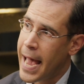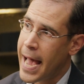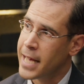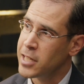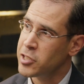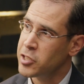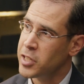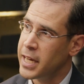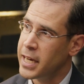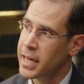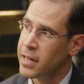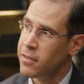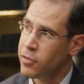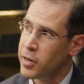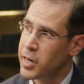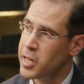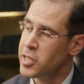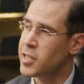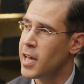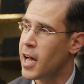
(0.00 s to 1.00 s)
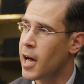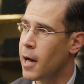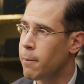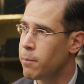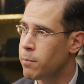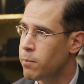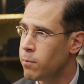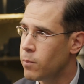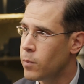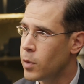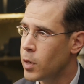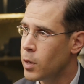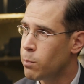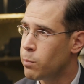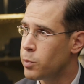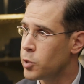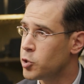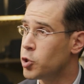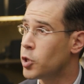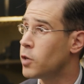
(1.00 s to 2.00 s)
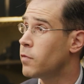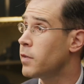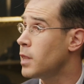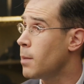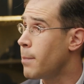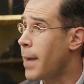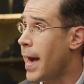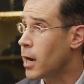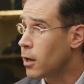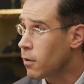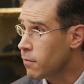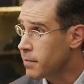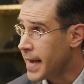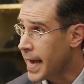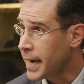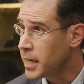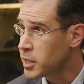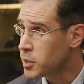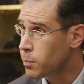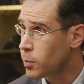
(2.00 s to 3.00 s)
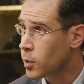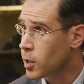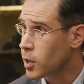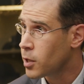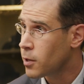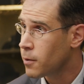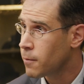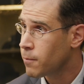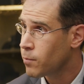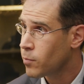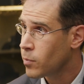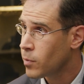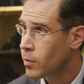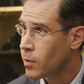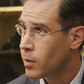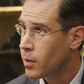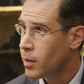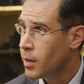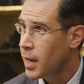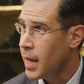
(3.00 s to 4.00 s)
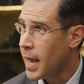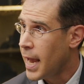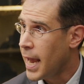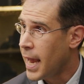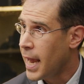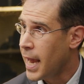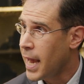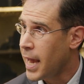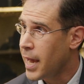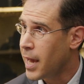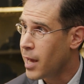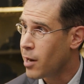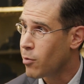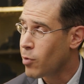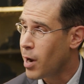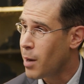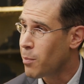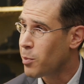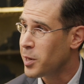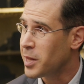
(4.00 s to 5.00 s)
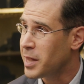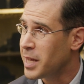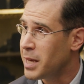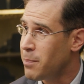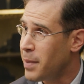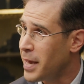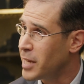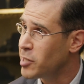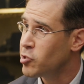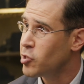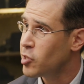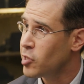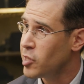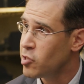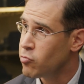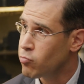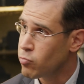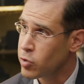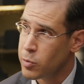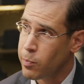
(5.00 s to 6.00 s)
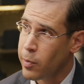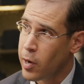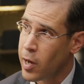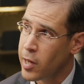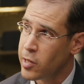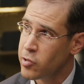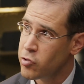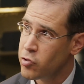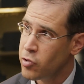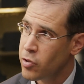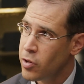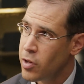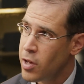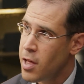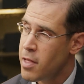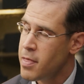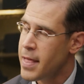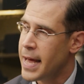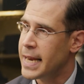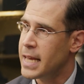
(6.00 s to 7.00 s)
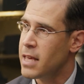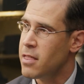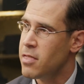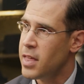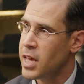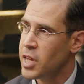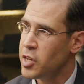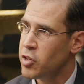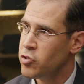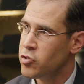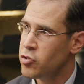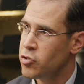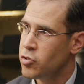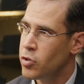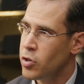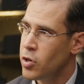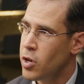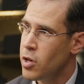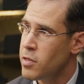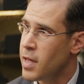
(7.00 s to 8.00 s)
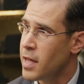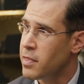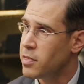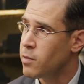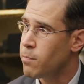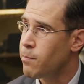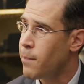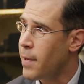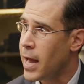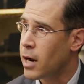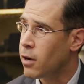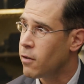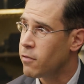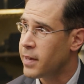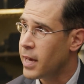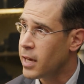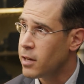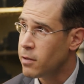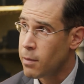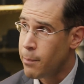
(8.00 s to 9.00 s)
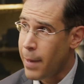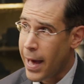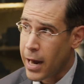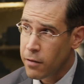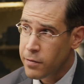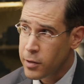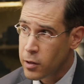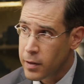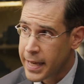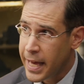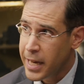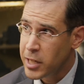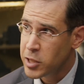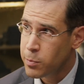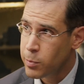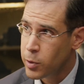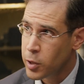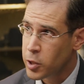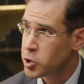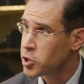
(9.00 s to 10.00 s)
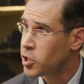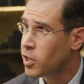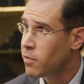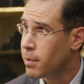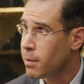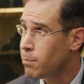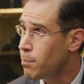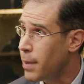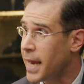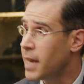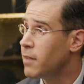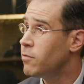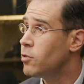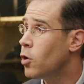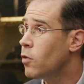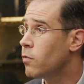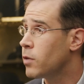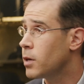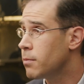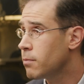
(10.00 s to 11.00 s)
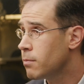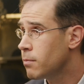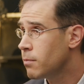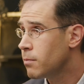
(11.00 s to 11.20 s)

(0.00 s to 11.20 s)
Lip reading: asking for his help preserving the Battle of Gettysburg. And Robert E. Lee basically responds that he thinks that the battlefield of Gettysburg should have been paved over